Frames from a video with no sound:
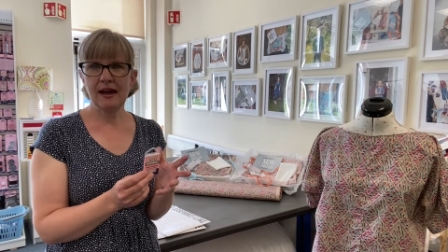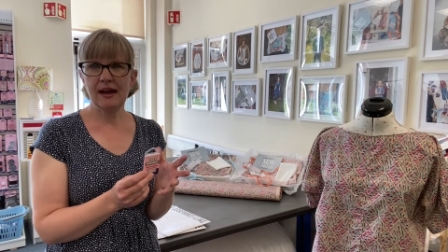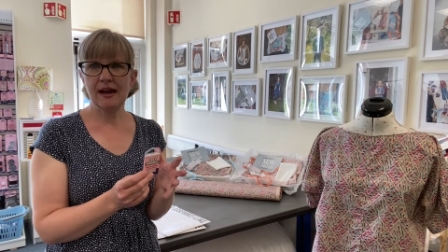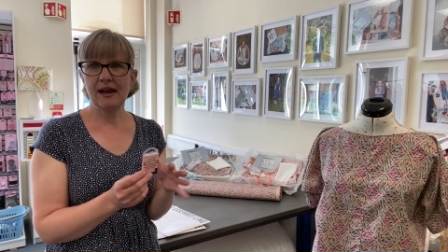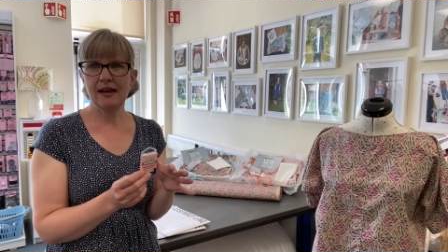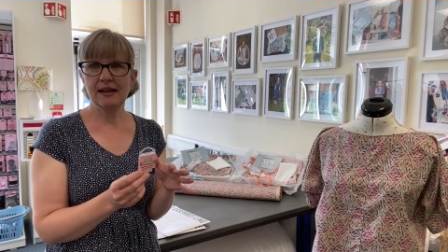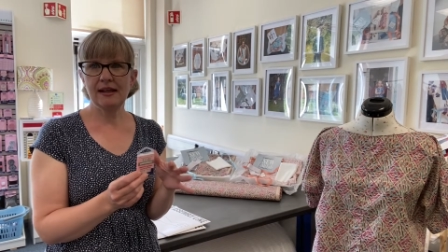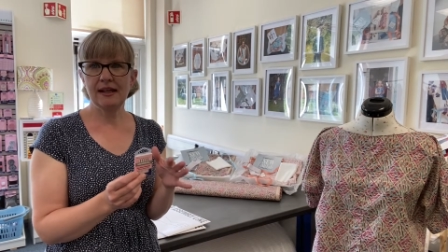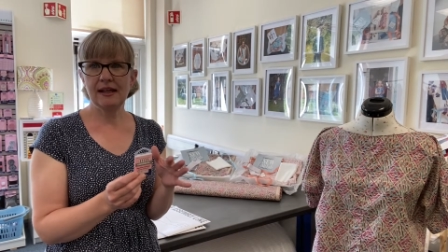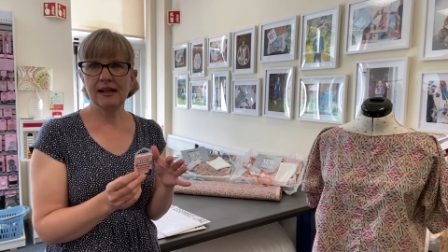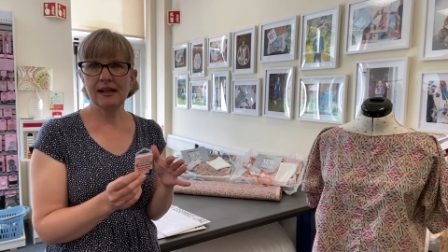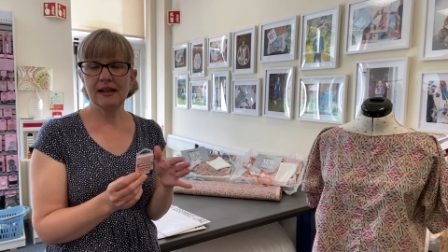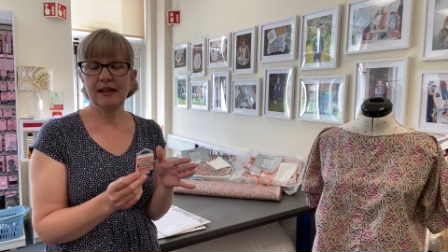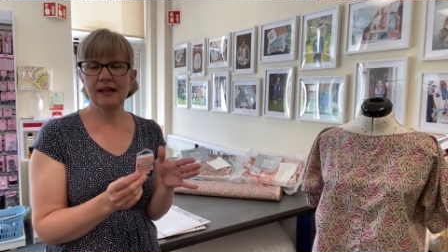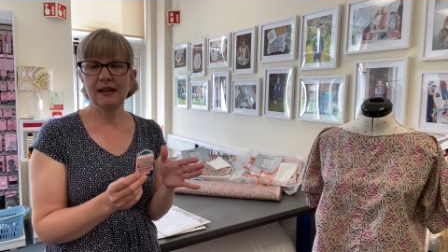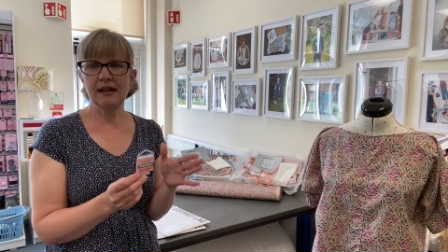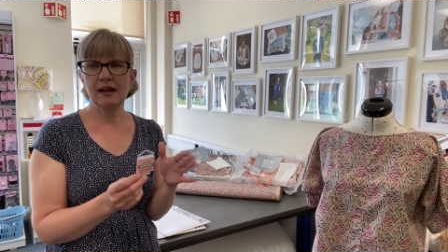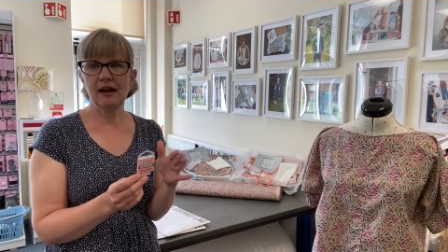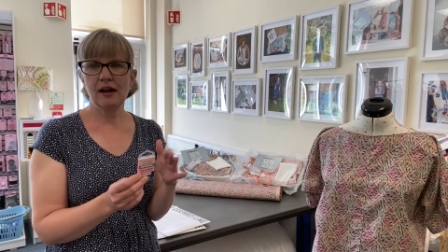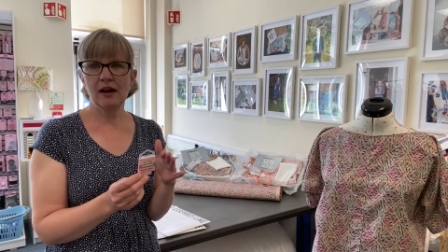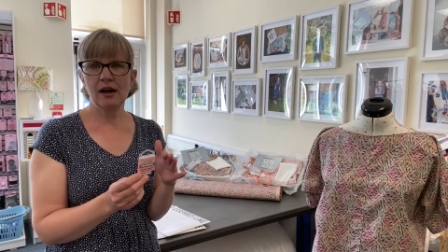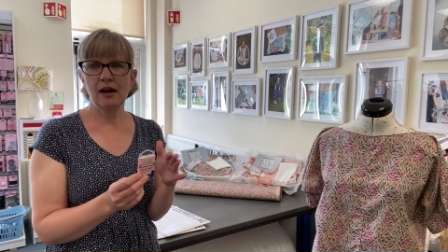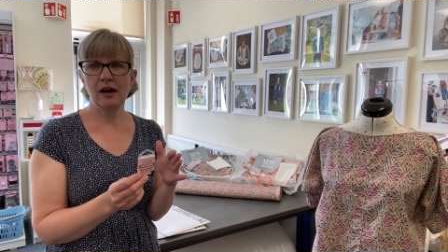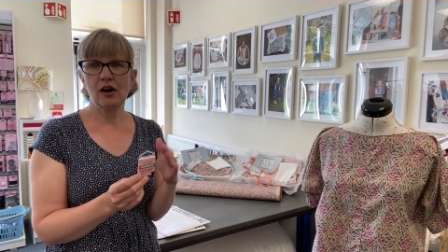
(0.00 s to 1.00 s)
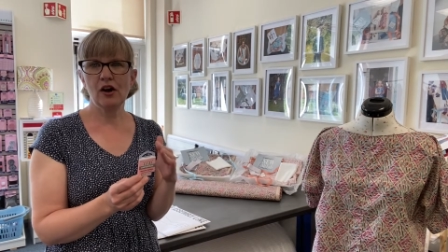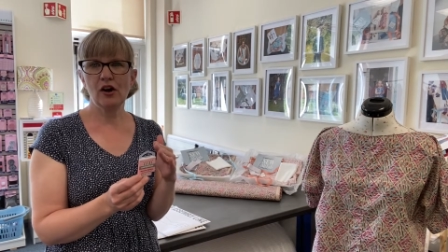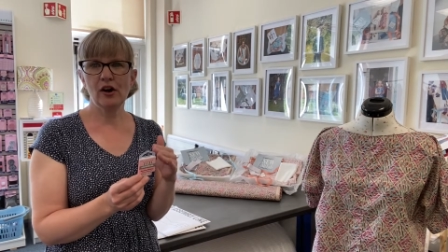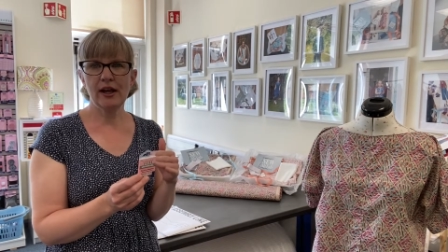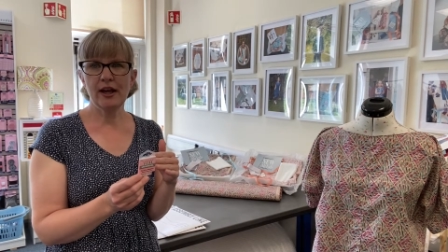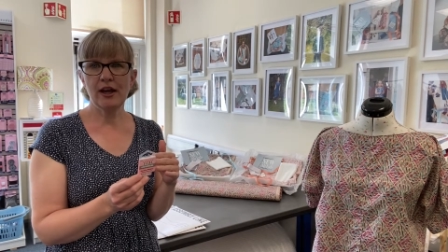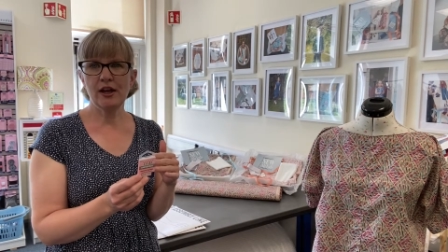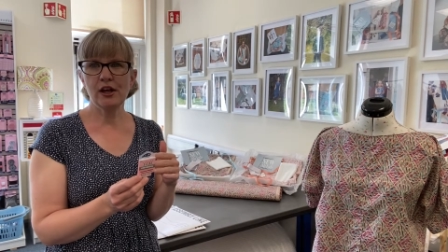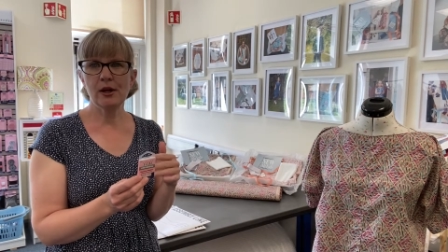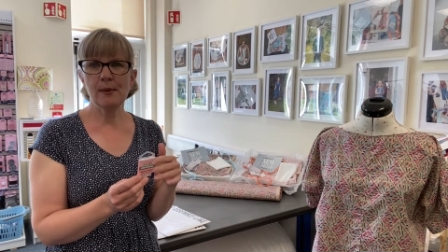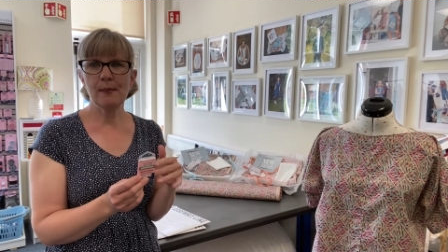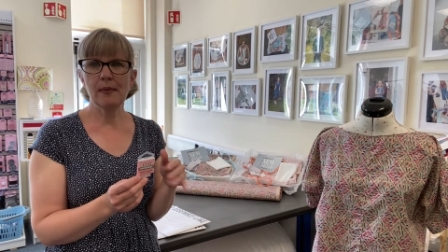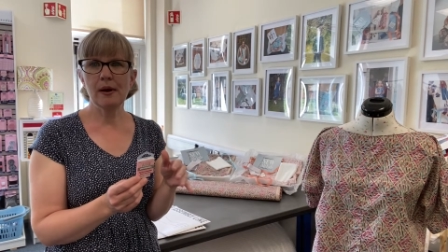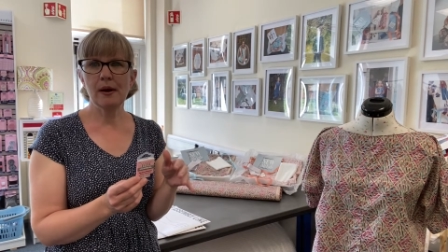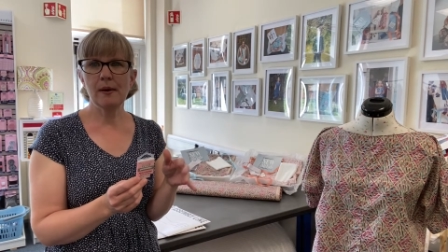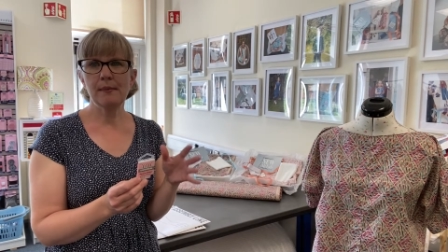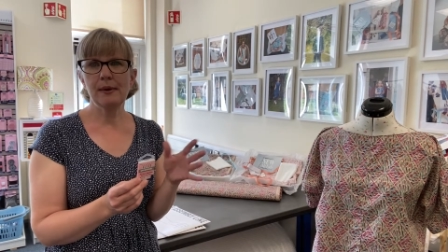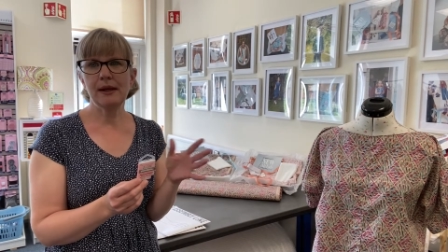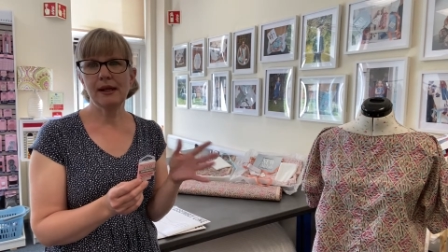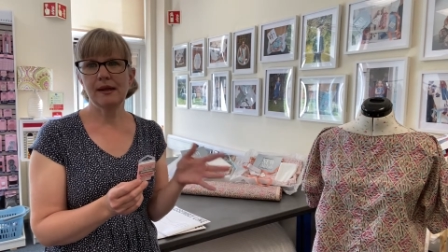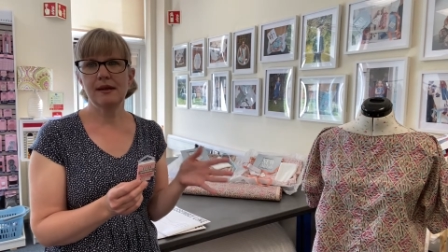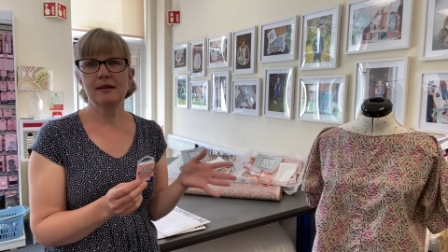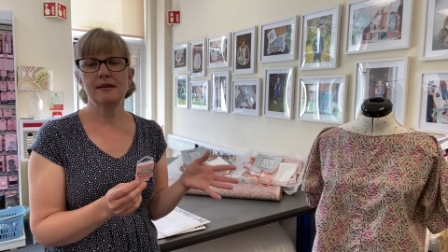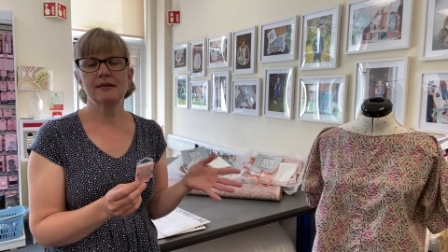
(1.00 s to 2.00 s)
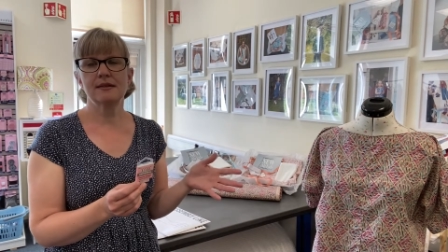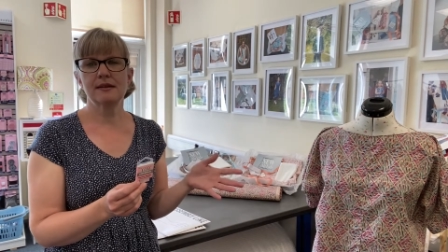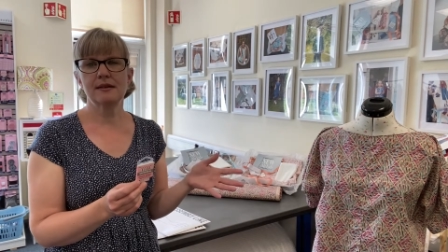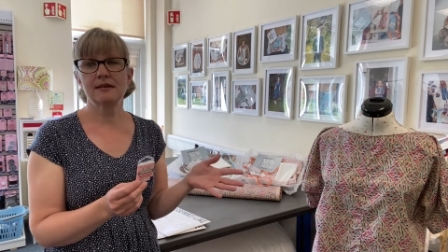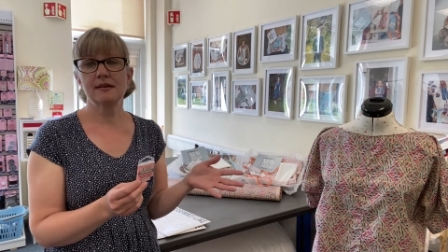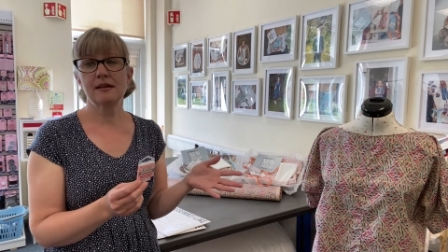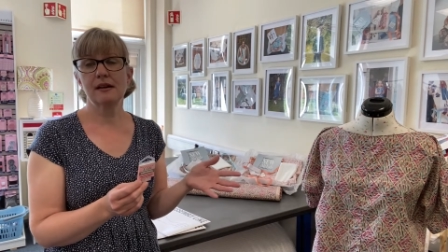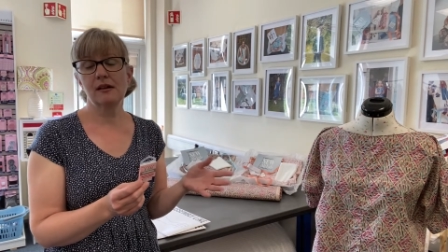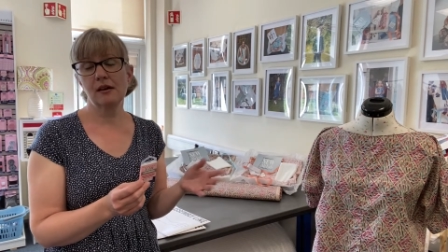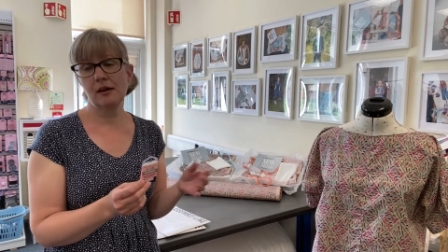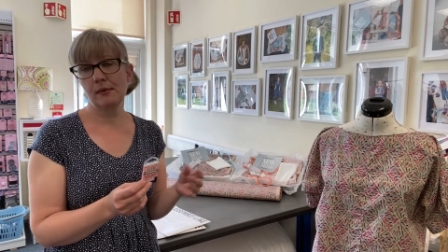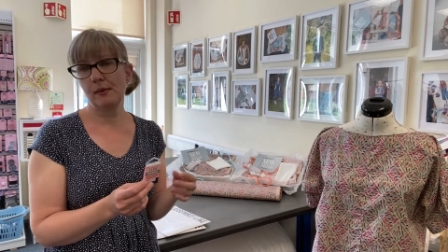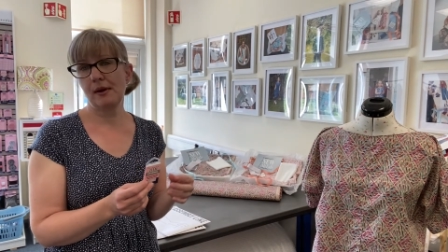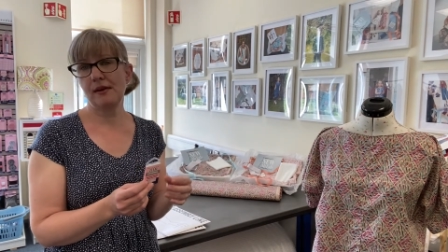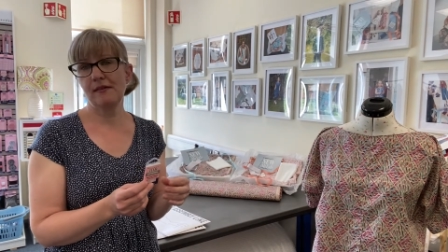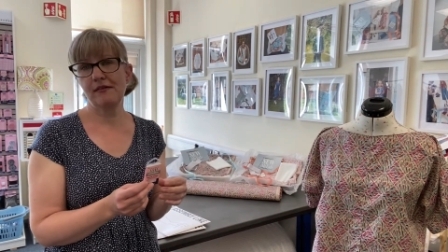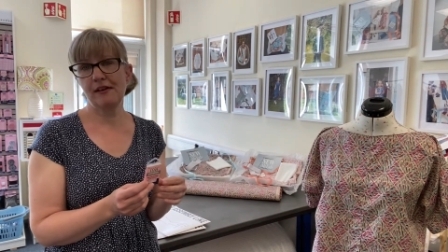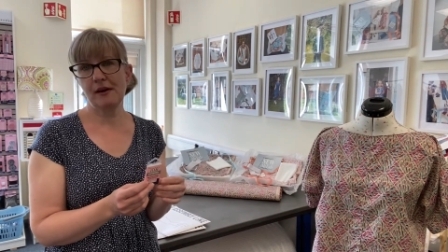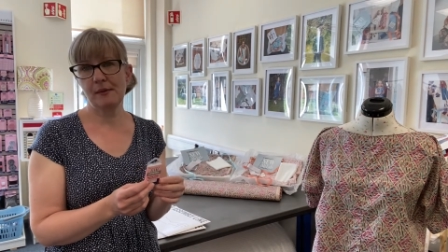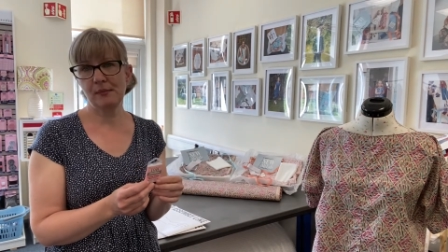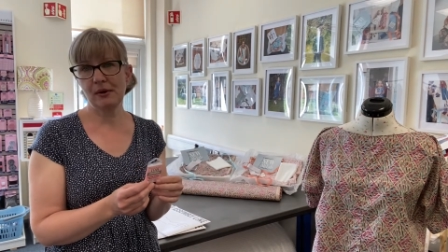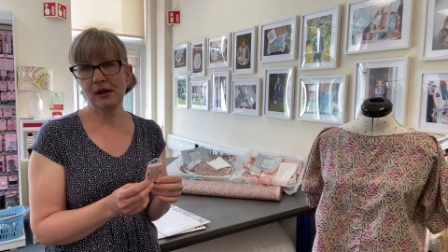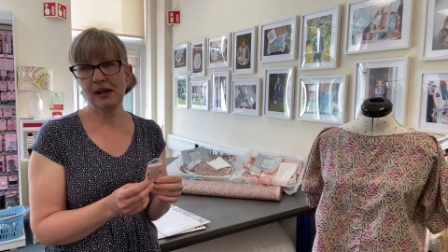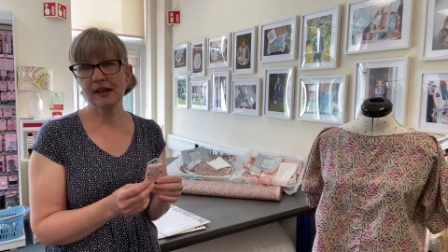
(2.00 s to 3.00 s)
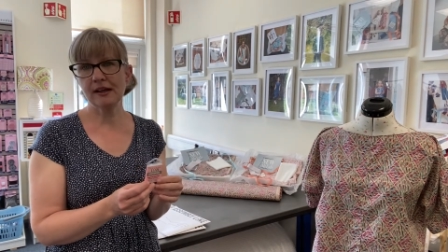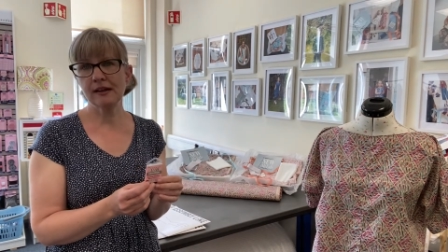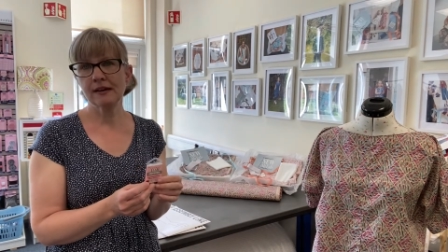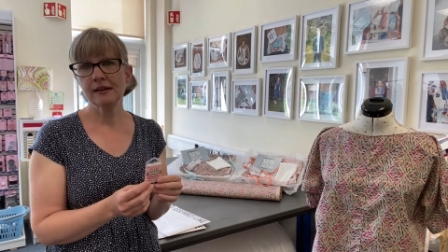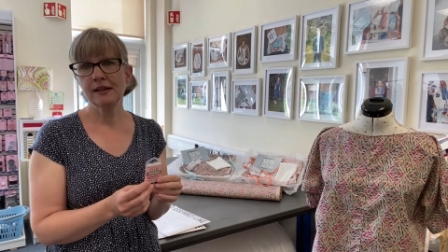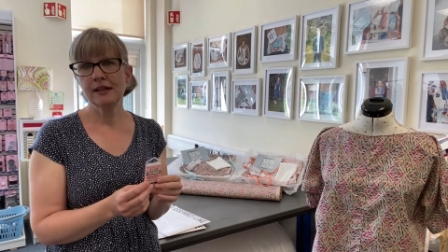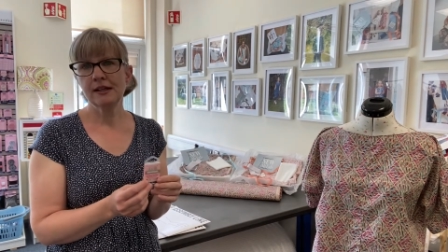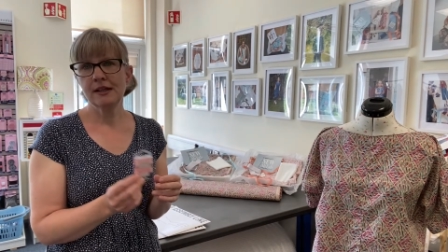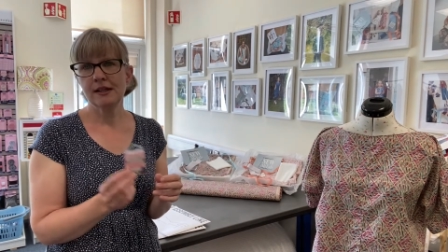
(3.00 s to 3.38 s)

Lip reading: any higher number because it's a lightweight fabric.